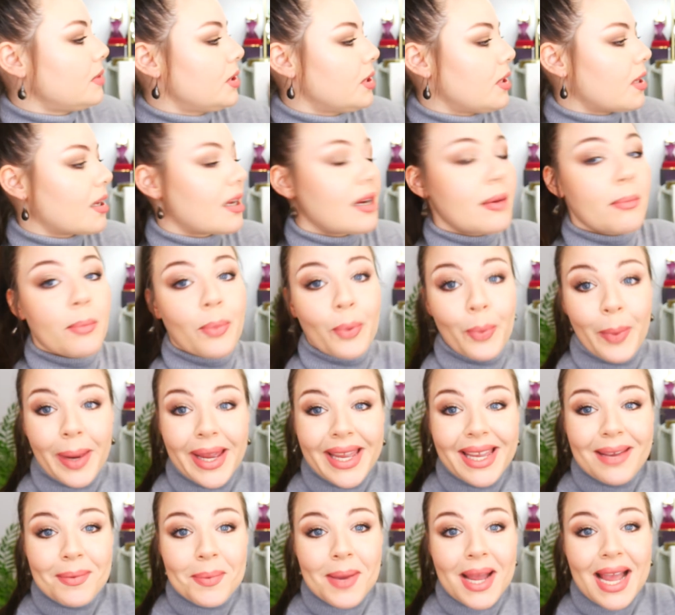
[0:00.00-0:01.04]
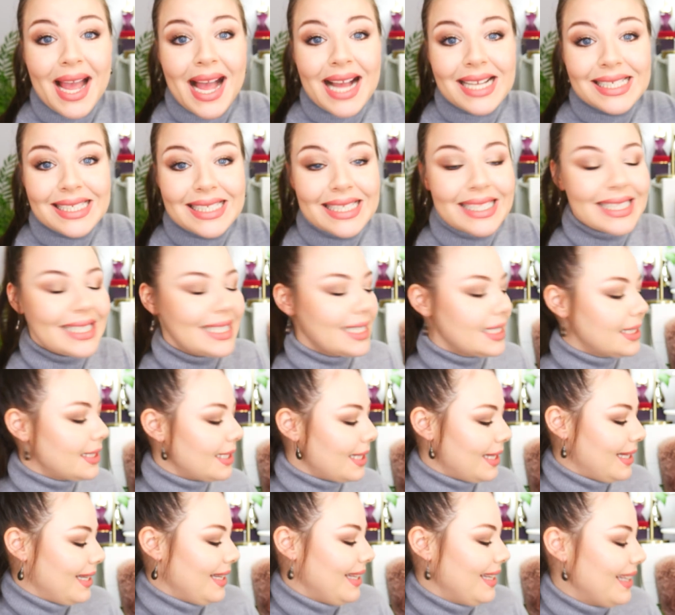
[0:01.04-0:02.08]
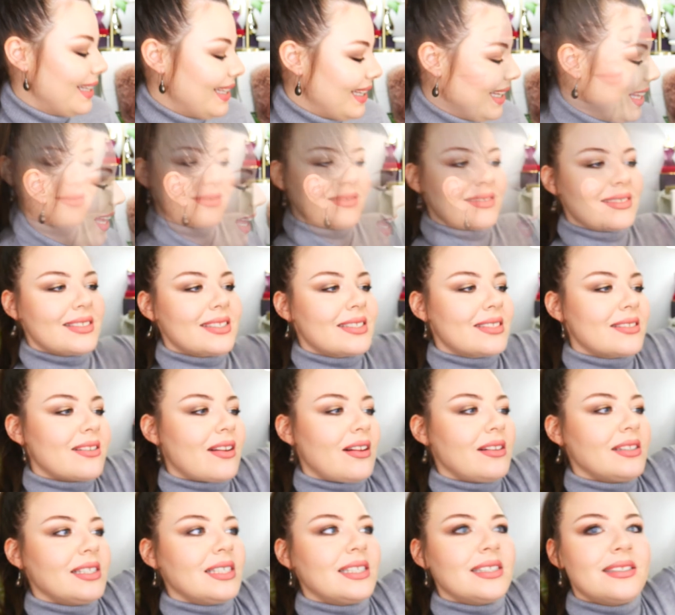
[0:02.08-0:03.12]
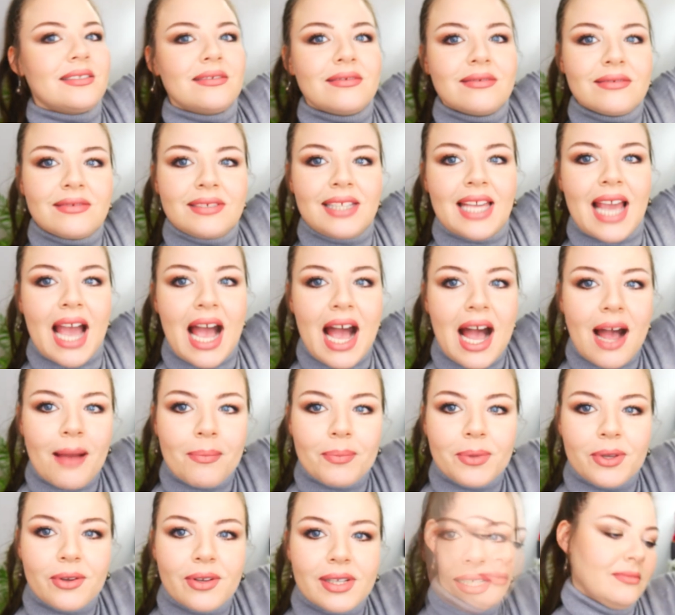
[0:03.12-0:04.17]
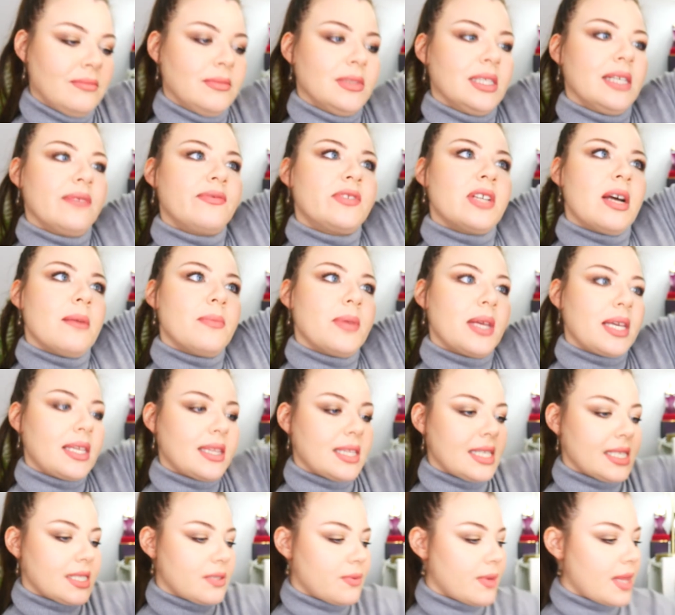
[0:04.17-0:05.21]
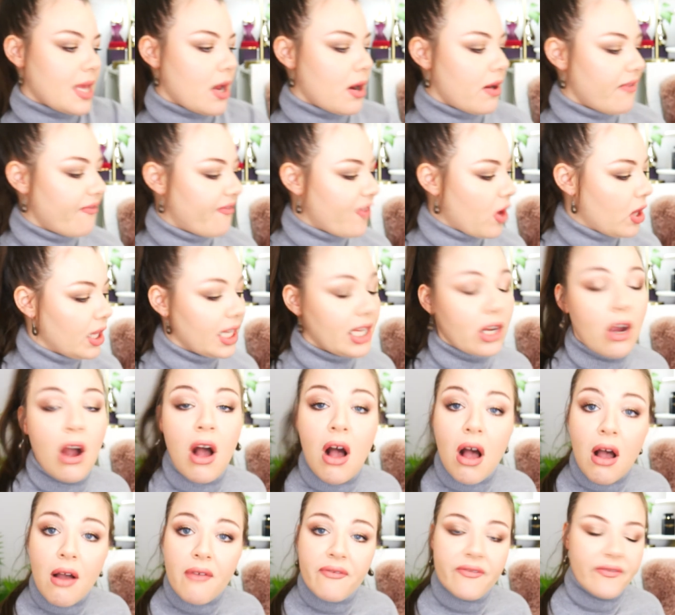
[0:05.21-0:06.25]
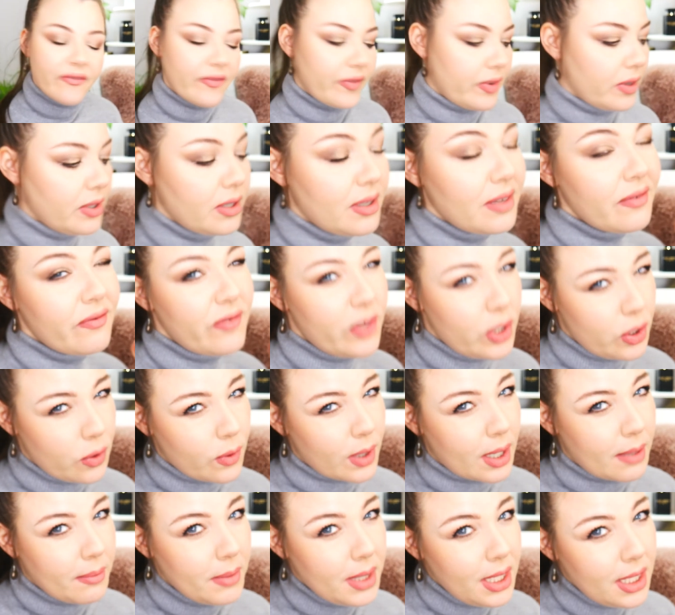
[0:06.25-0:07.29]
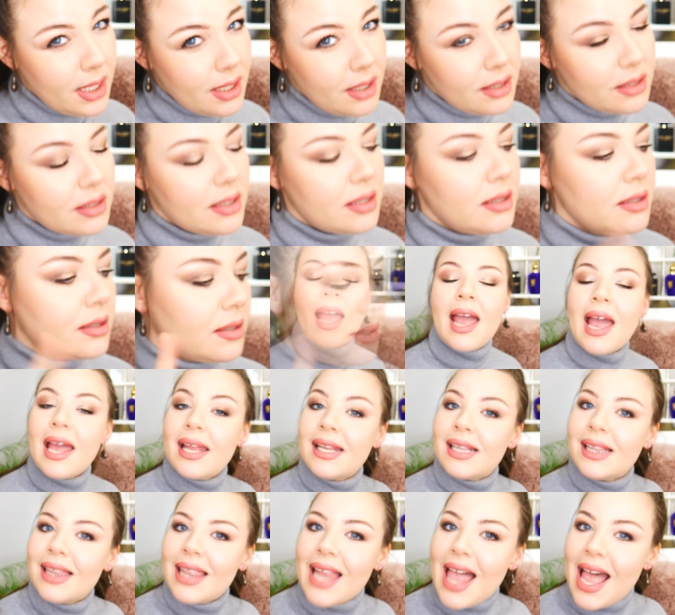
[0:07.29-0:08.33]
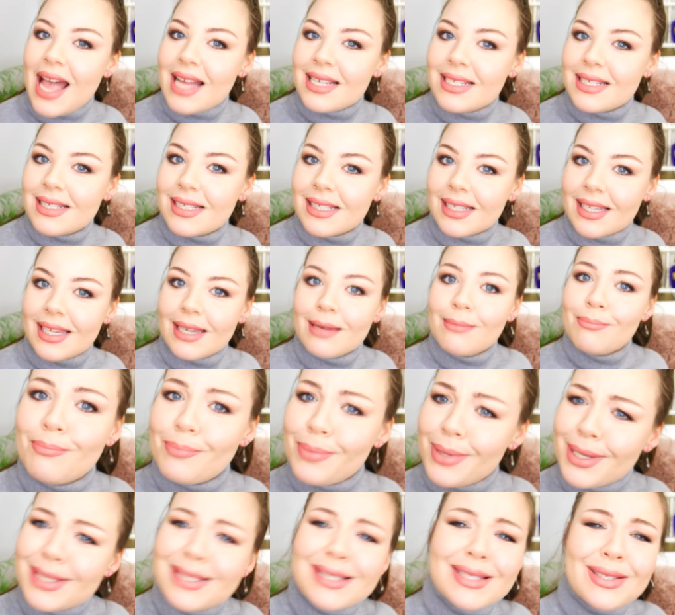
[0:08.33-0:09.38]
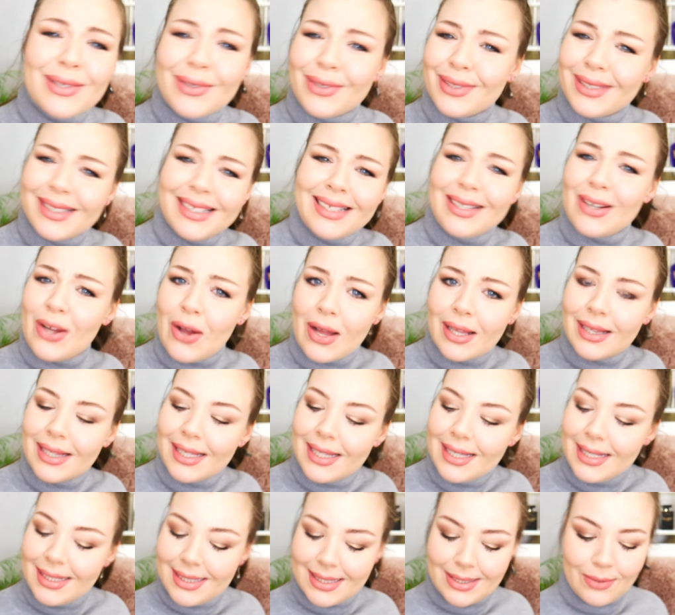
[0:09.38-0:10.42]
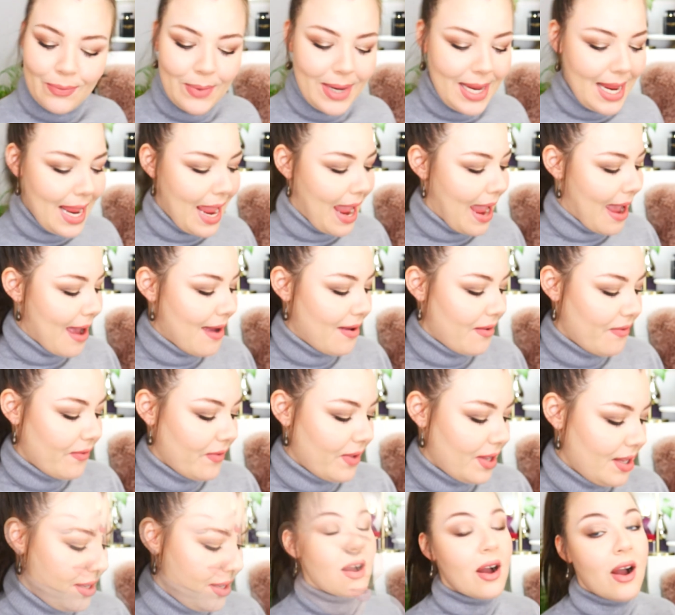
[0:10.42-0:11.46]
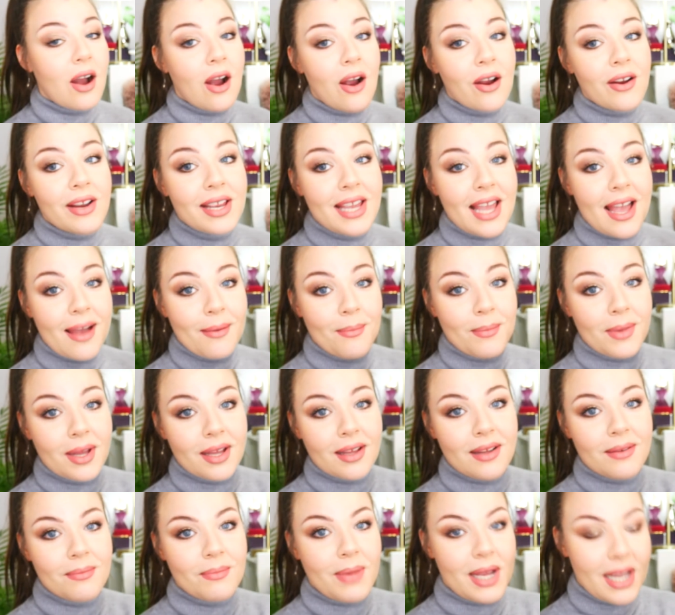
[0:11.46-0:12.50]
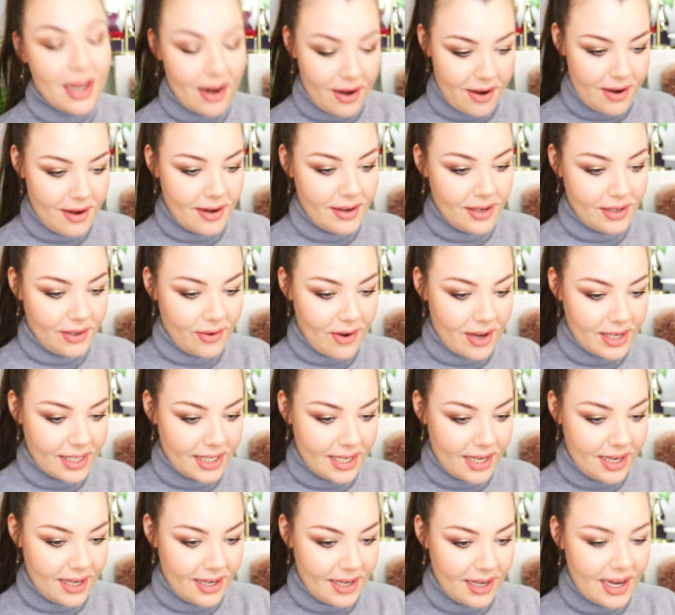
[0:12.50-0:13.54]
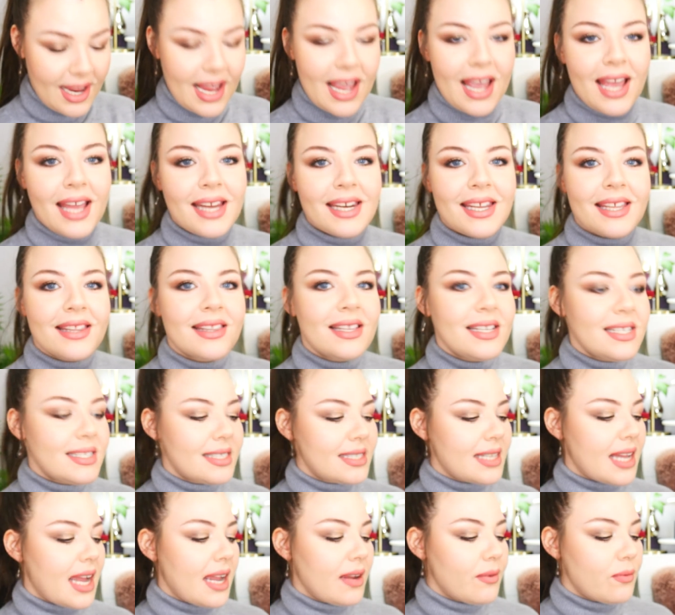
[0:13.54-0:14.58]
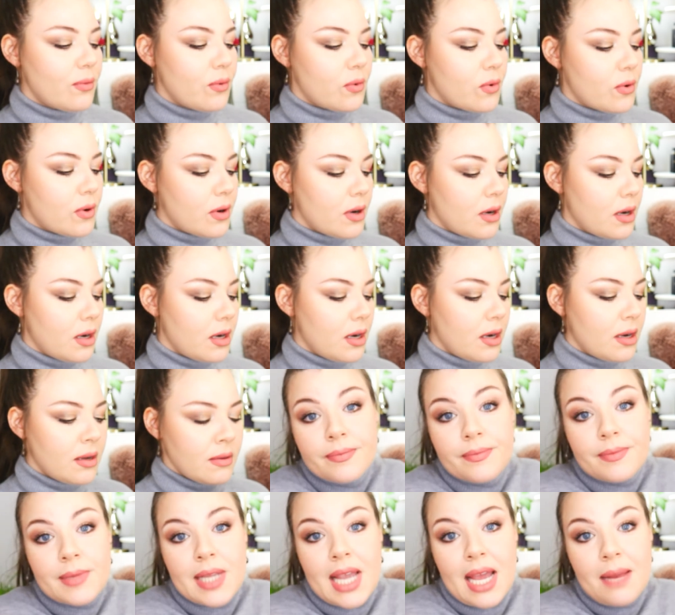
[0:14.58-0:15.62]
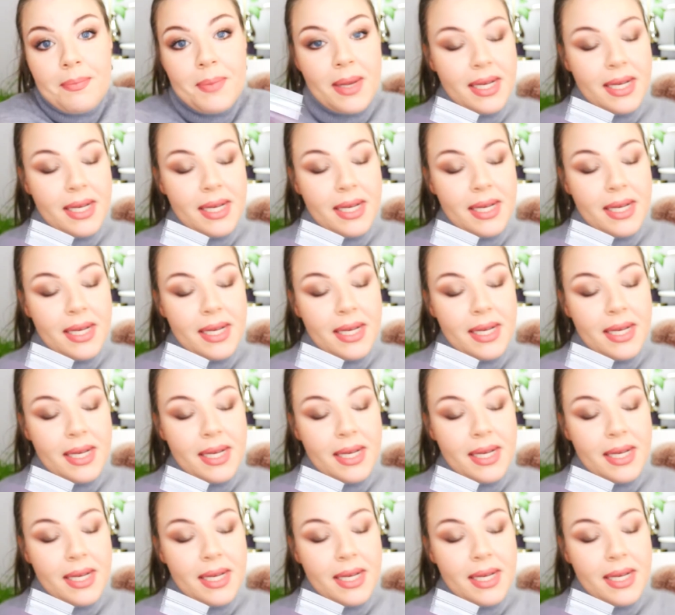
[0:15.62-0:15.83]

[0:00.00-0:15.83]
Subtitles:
you're not gonna break it by accident. Solid cap, you could lift up like this without it falling off, if you know what I mean. And lastly, but certainly not least, we have R.E.M. by Ariana Grande. And this I wore at